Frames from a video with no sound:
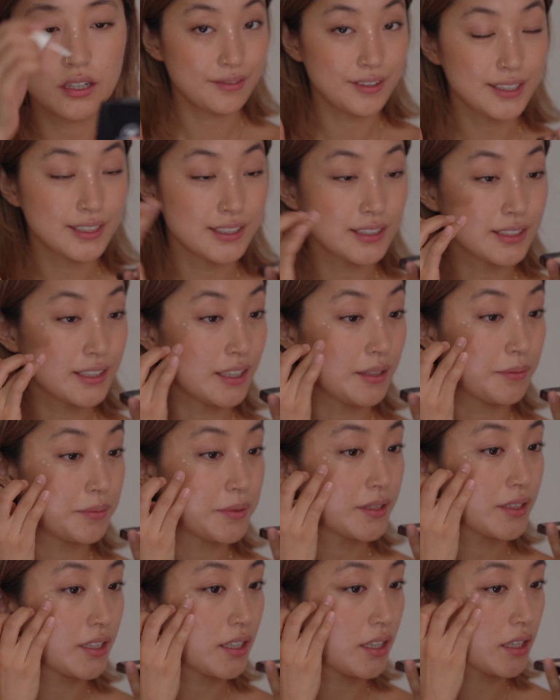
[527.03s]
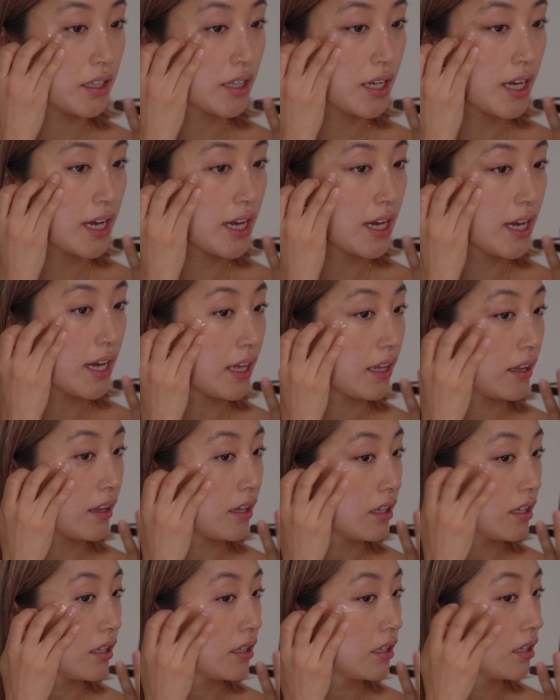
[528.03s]
Fingertips
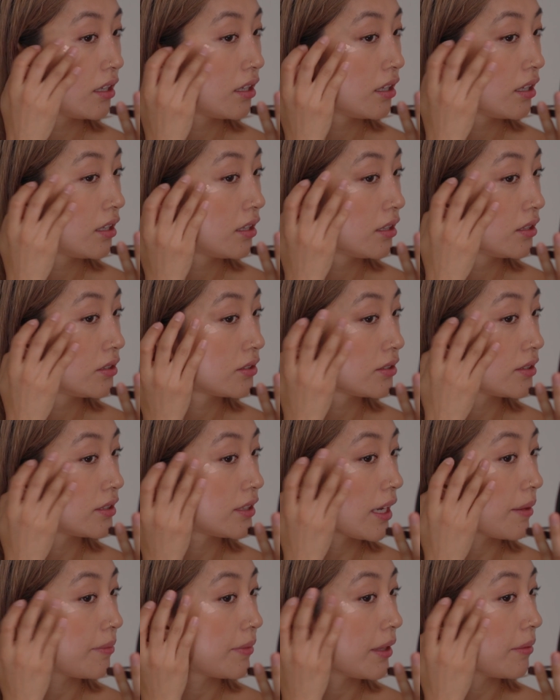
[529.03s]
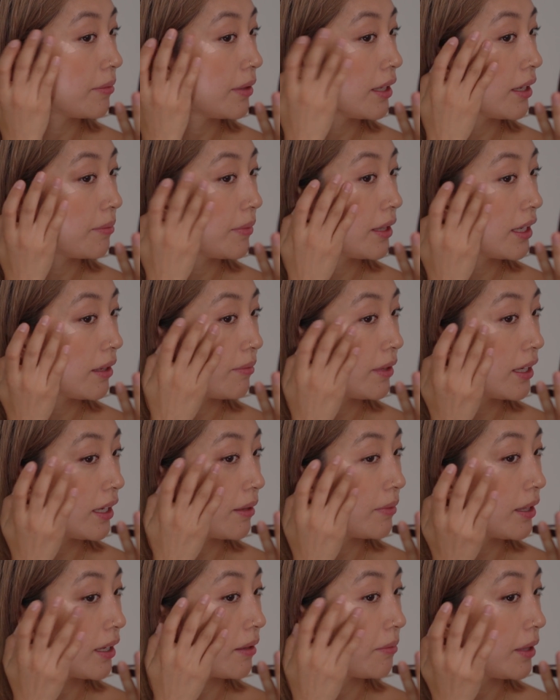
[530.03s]
again. step dab, dab, dab,
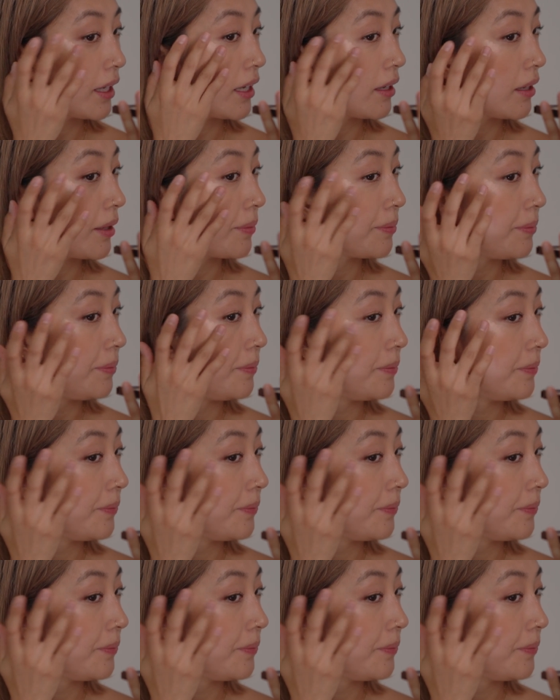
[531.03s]
dab, dab, dab, dab.